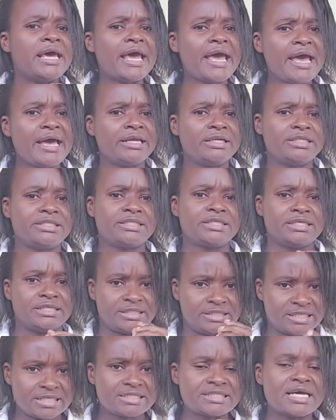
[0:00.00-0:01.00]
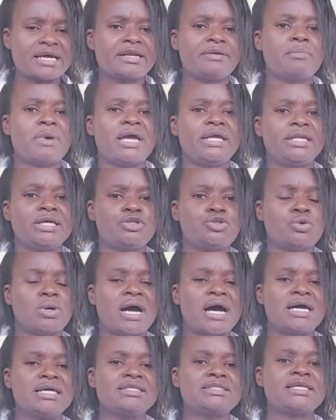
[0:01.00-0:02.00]
And just a reminder to
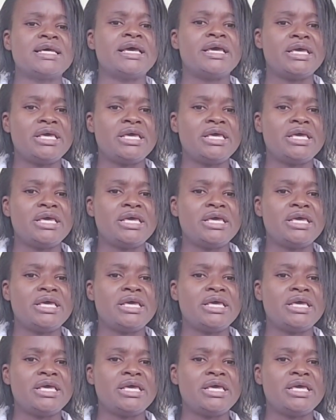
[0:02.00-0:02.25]
us,